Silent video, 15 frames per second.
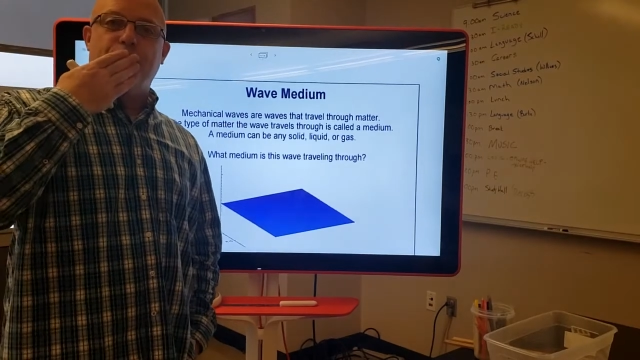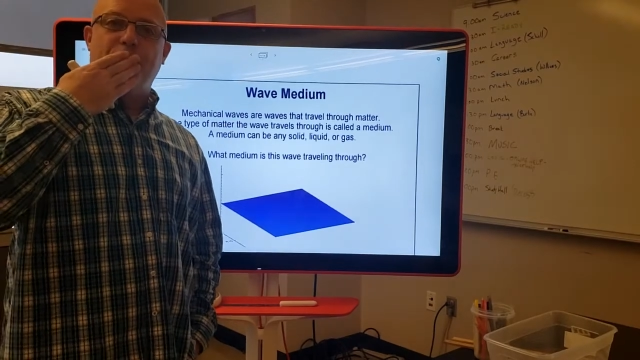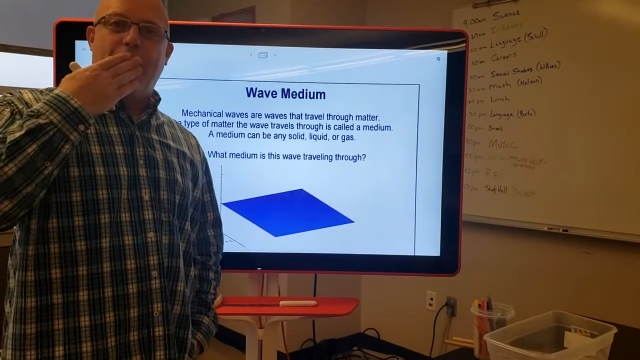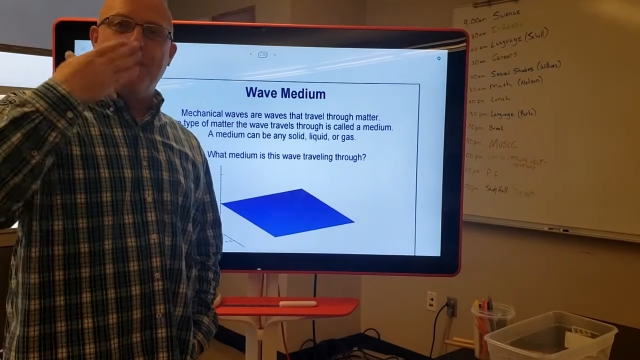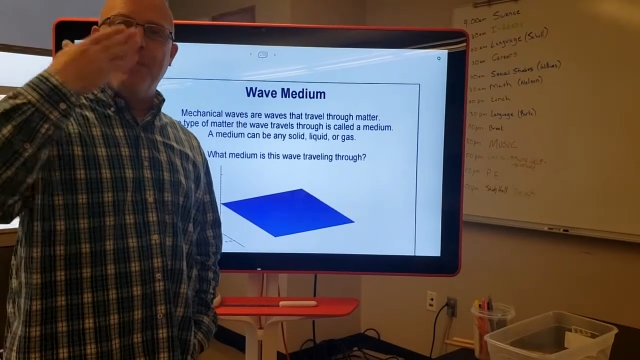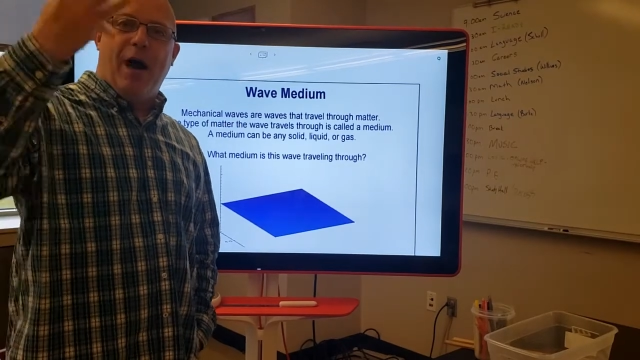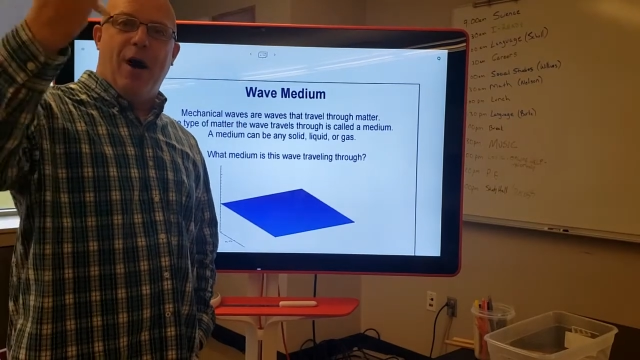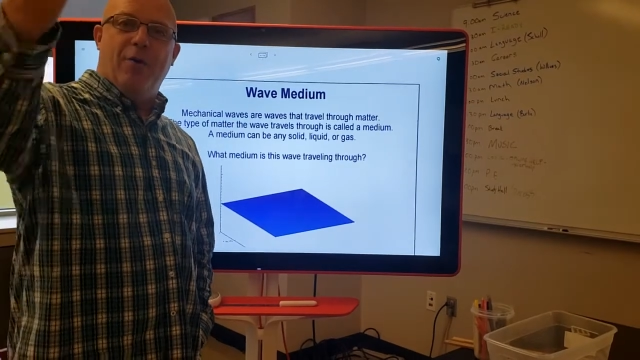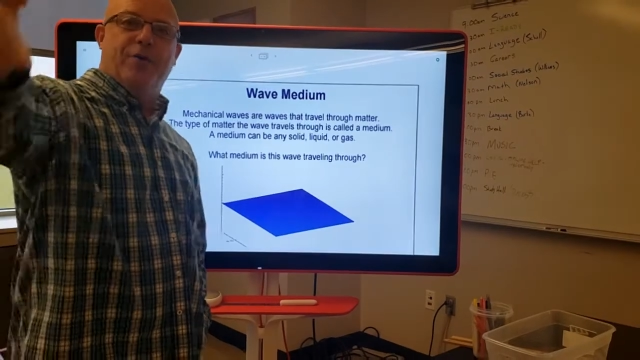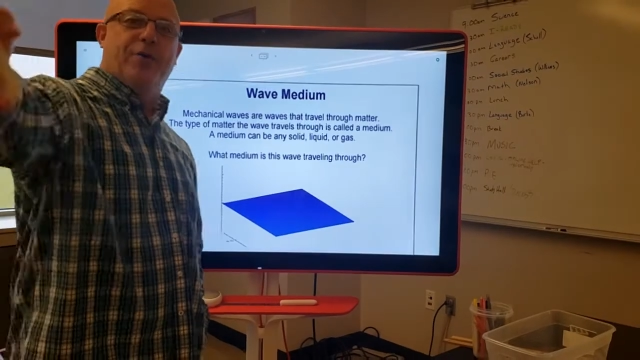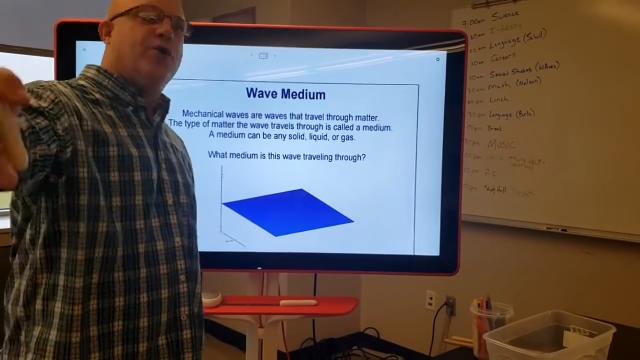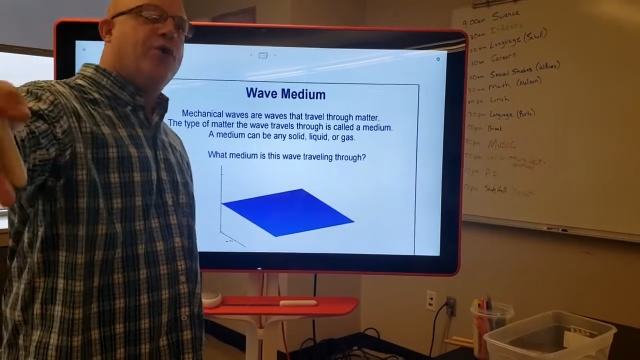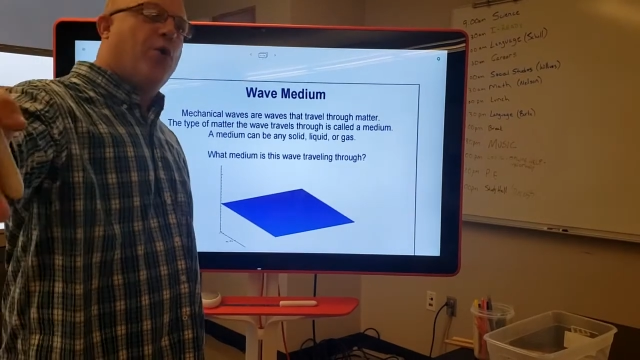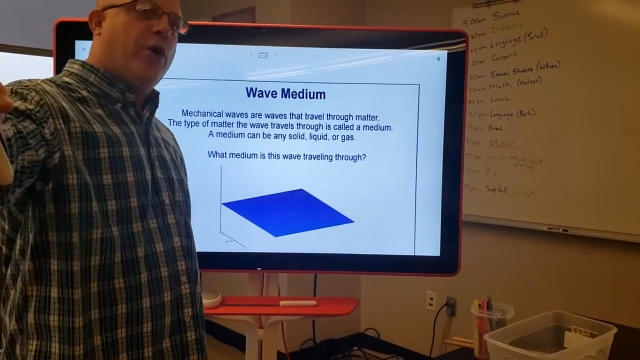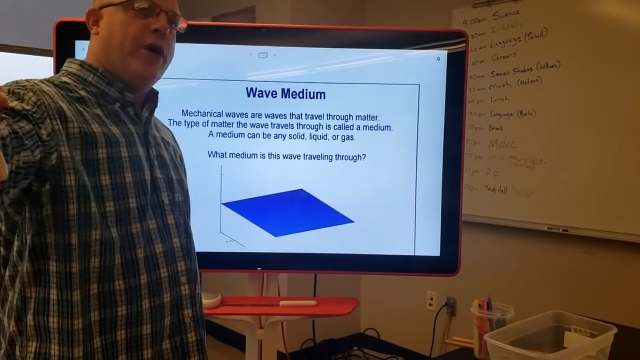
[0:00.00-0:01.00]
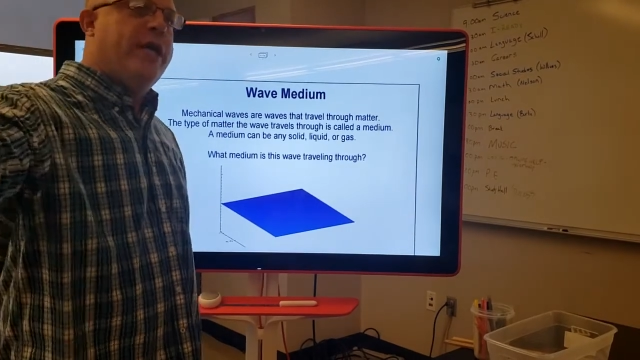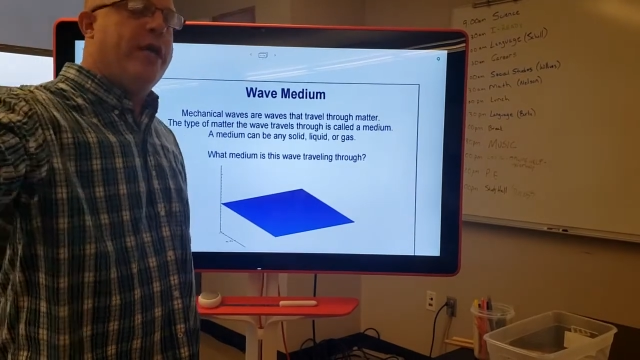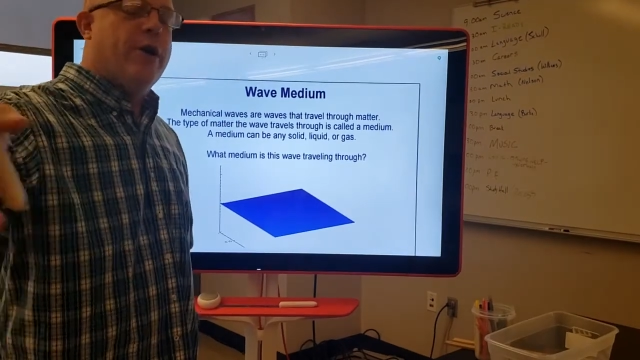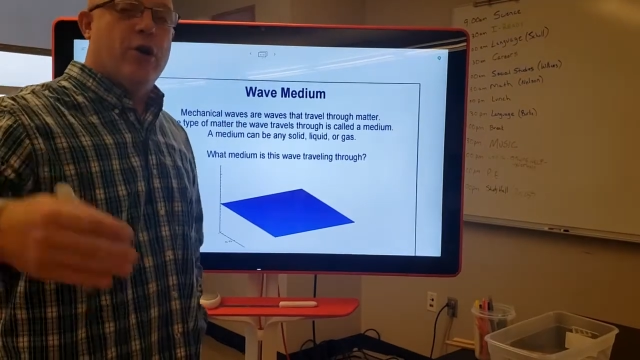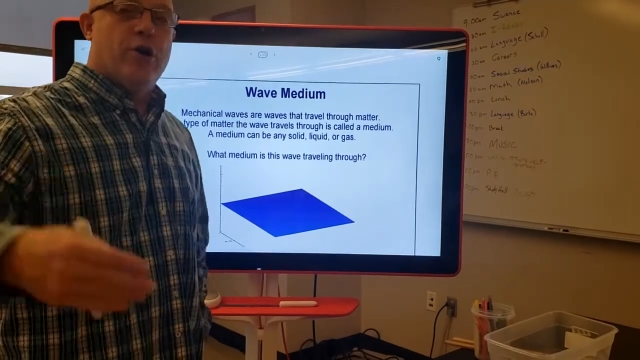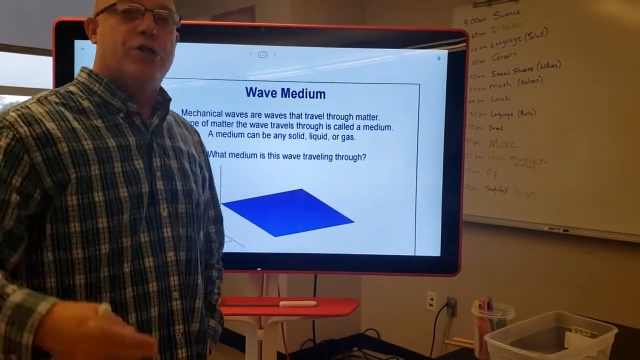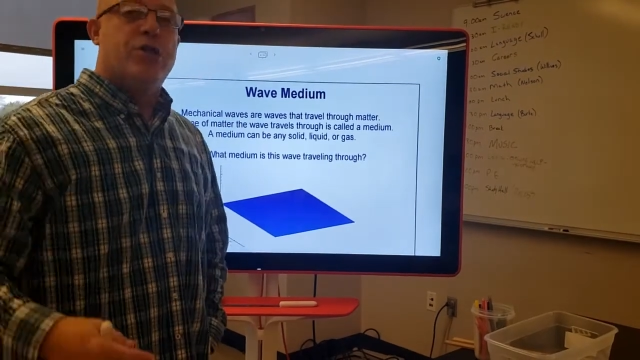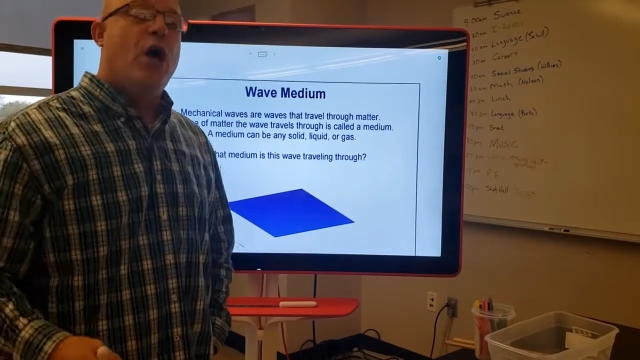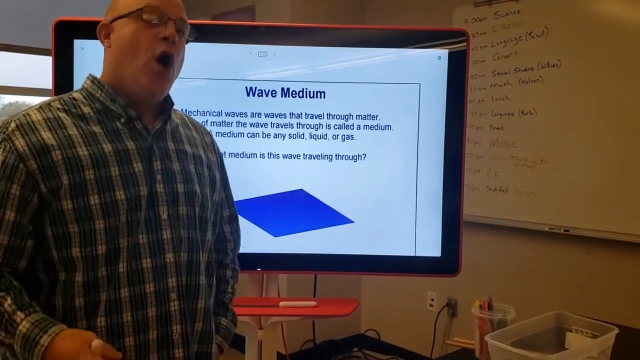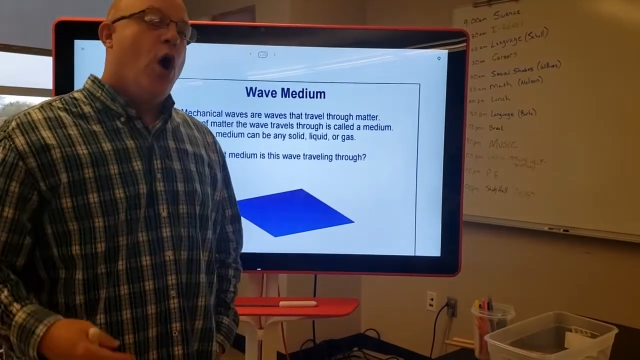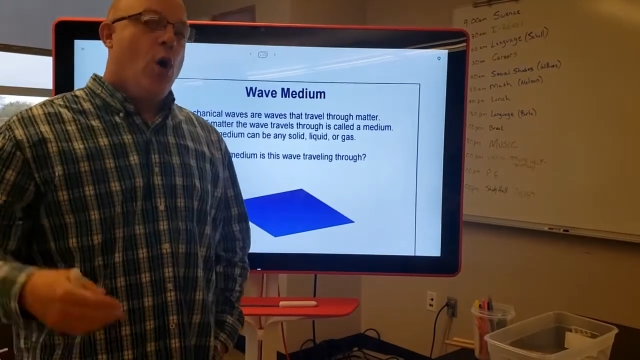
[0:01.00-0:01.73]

my mouth to your ears.